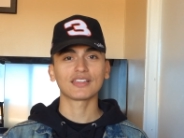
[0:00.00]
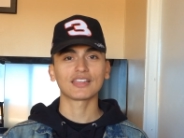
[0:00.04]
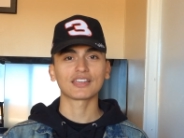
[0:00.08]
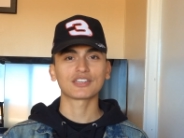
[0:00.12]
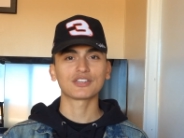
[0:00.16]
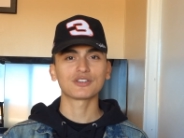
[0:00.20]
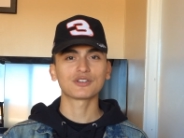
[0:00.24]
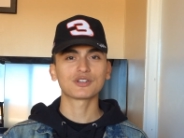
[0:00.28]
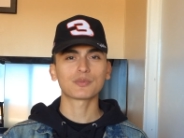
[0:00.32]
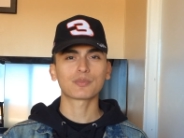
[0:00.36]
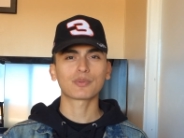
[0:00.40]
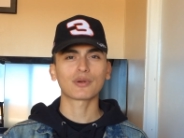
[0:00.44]

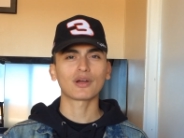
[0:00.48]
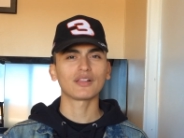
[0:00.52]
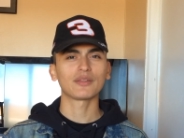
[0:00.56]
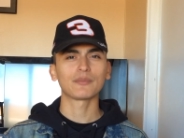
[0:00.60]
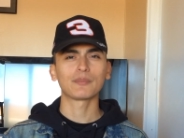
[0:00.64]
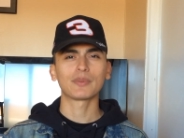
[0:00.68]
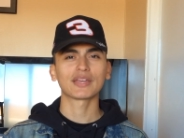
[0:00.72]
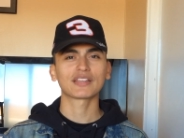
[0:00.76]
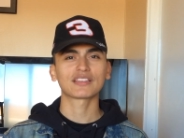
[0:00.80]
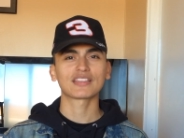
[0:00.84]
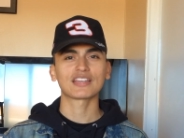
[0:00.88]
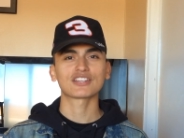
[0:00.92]
Like, you could
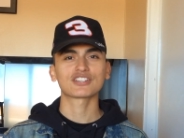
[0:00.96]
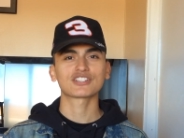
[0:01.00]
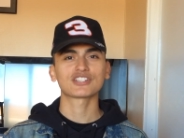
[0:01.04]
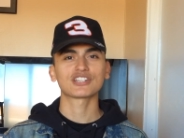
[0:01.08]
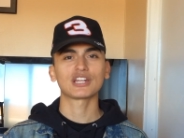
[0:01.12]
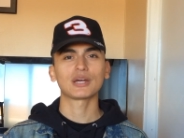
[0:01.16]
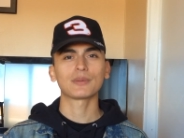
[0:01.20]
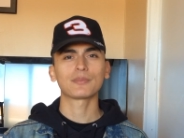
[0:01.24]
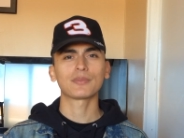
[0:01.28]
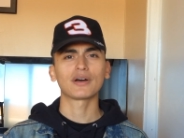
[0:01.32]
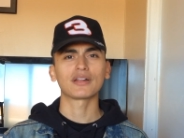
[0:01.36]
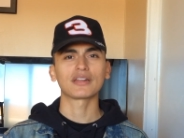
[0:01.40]
probably pick that
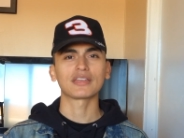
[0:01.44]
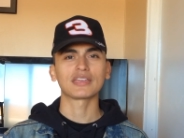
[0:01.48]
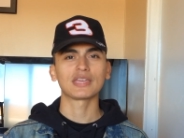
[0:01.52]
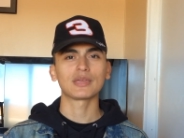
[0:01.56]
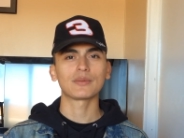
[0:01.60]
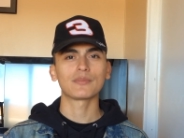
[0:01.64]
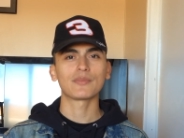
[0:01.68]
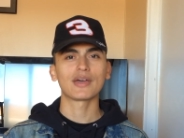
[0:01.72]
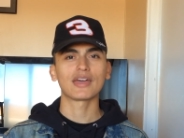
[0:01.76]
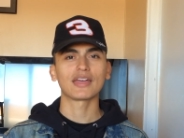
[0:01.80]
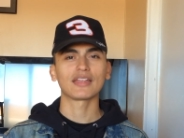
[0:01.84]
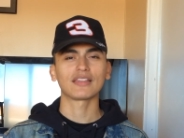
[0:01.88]
shit up on
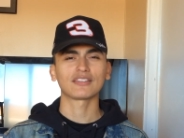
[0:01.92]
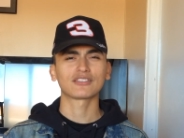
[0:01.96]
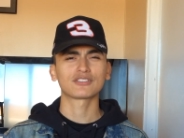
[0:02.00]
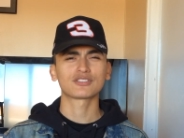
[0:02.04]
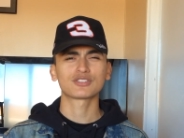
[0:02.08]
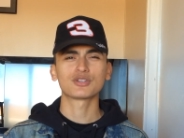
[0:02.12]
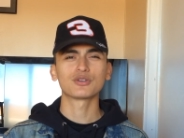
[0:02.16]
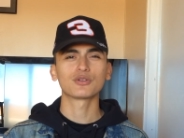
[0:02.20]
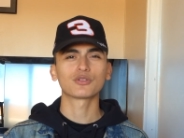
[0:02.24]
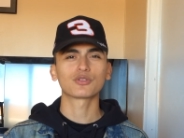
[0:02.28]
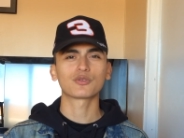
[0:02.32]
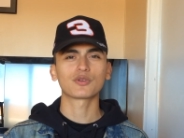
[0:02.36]
eBay
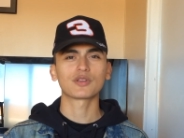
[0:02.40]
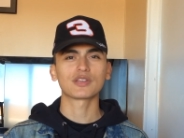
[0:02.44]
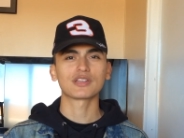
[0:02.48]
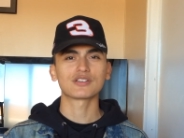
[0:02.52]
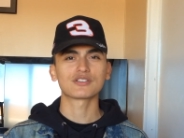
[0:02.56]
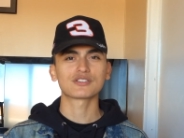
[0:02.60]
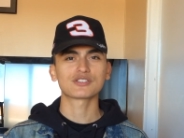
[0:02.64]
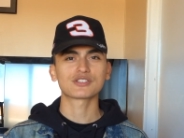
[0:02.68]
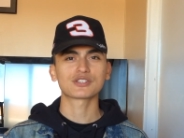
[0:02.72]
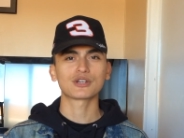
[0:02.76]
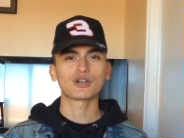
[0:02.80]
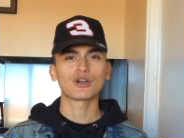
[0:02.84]
2-3
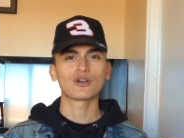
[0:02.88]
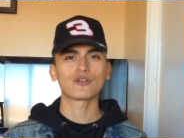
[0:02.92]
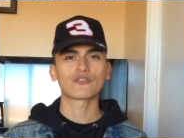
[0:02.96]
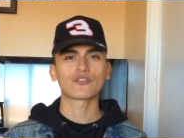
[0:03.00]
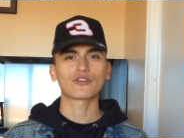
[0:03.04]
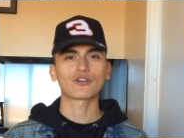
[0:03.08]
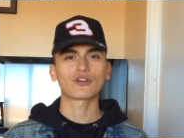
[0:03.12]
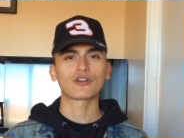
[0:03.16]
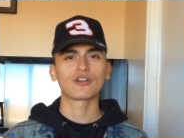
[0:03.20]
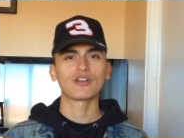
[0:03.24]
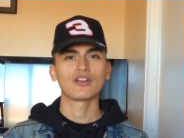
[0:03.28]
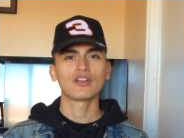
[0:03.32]
years ago
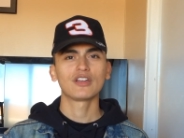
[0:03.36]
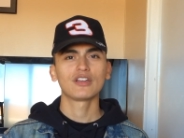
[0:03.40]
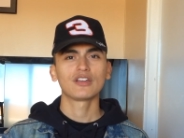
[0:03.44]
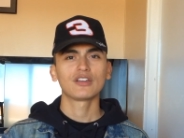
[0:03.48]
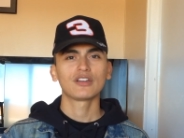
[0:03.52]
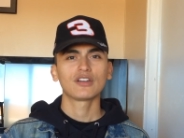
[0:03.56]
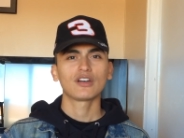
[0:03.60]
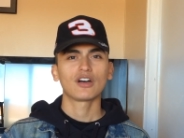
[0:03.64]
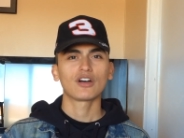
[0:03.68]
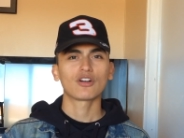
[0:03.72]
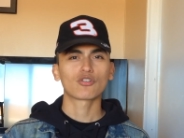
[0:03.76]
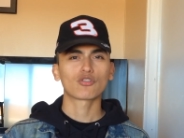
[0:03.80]
for
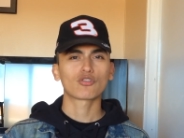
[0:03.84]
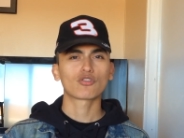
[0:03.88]
a